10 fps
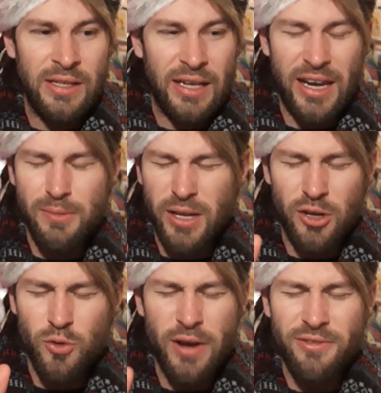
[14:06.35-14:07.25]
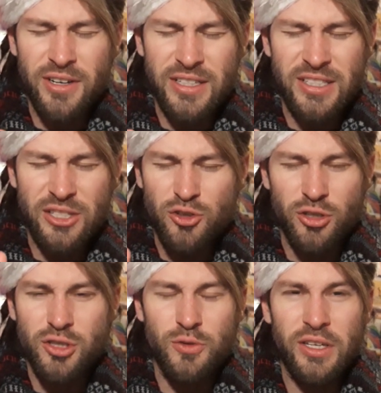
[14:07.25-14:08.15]
And I'm like, whoever it is, he's
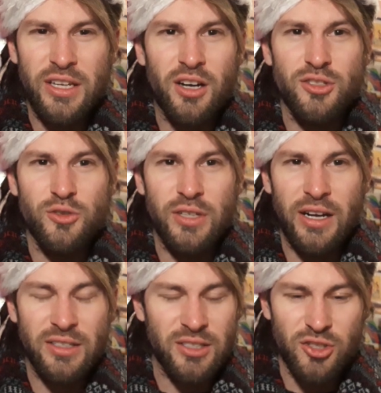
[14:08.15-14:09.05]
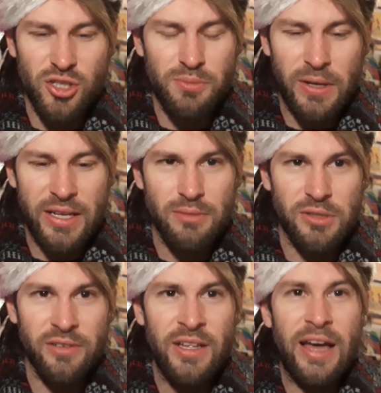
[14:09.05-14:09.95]
not doing a cartoon character. He's just playing
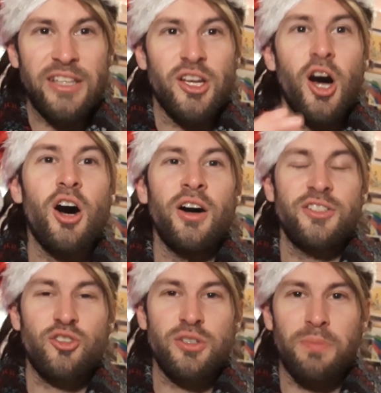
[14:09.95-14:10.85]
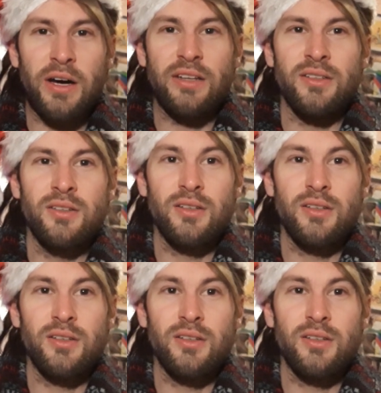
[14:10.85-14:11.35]
himself. And it's like, it's Chris Pine.